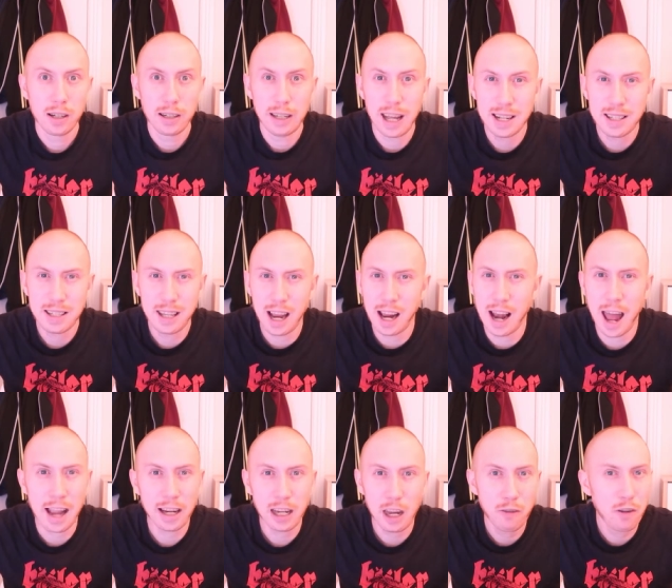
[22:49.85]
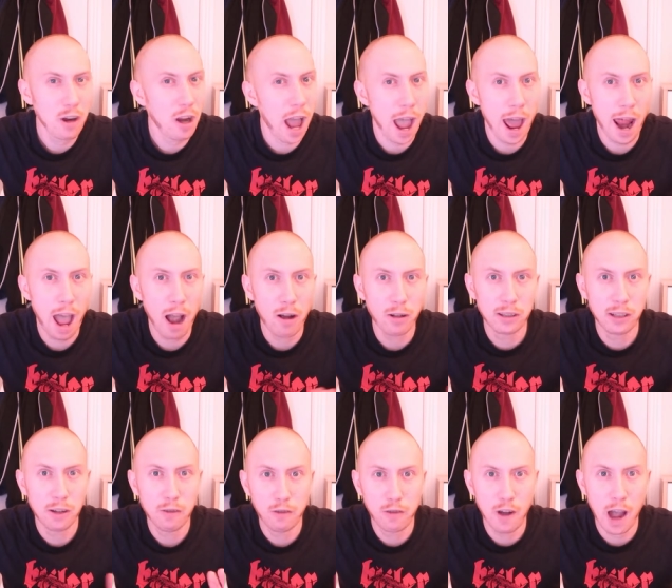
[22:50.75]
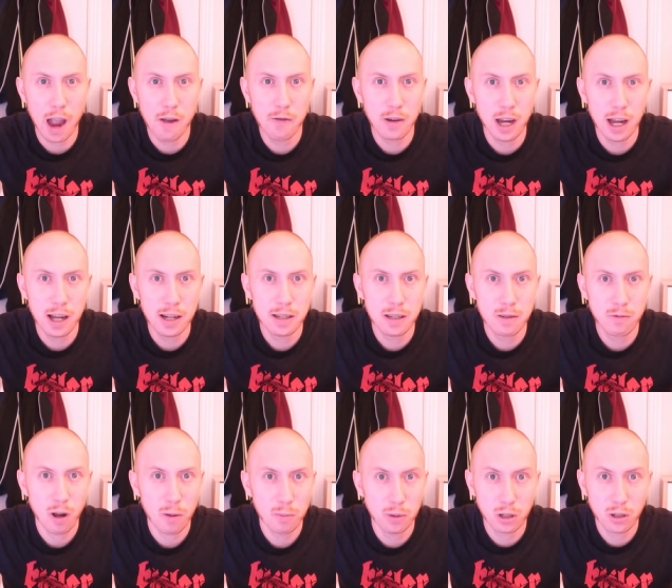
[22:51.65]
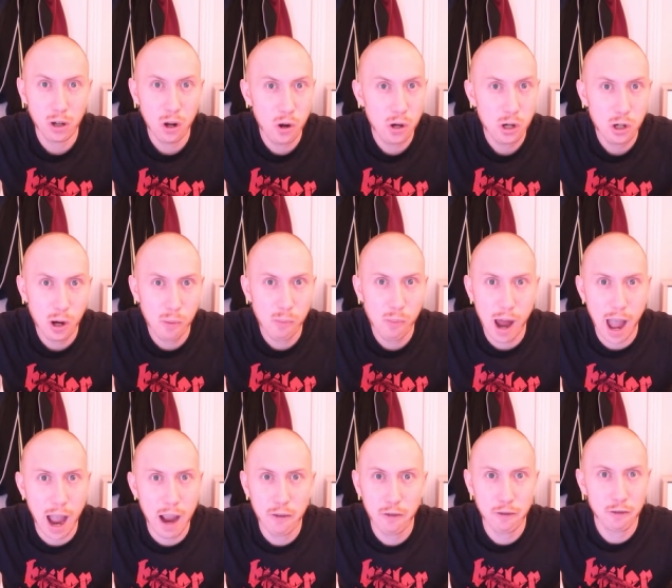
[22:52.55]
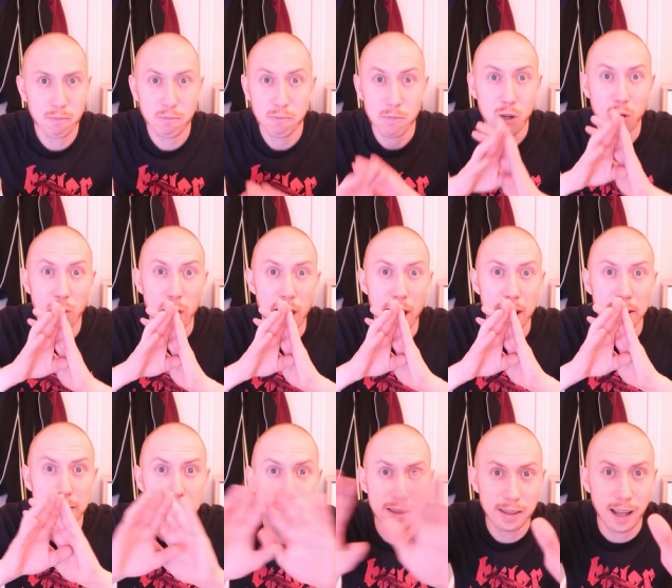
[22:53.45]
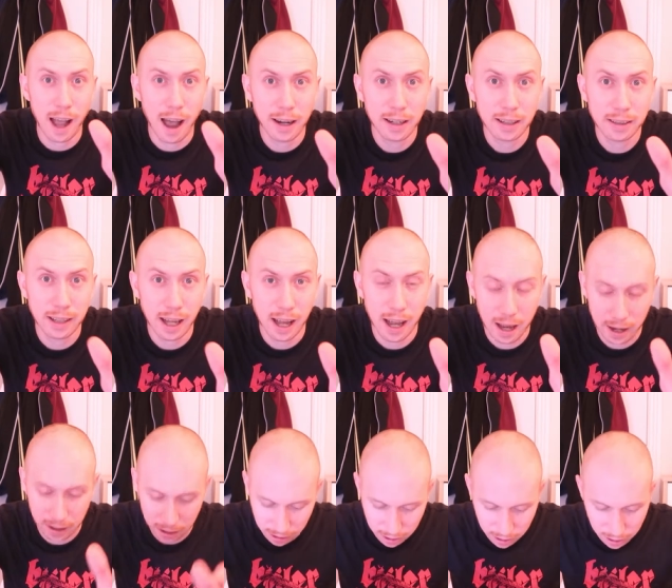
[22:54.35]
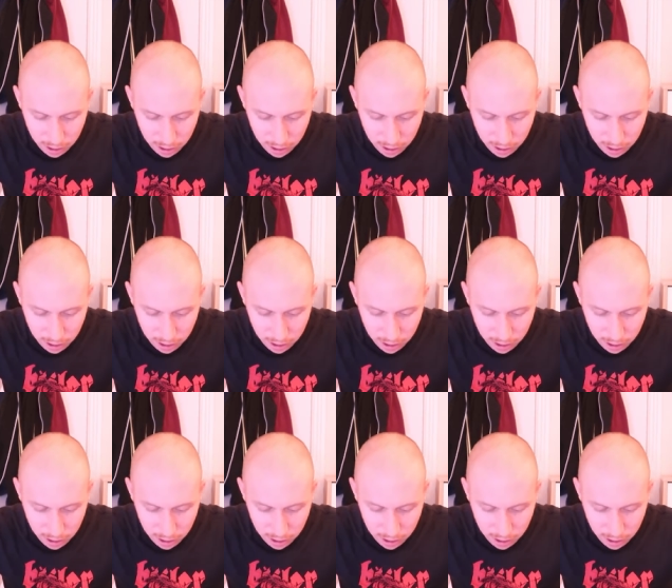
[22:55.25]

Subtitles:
They say, like, if you're not out in 5 years from the cruise ship life, you're gonna stuck there.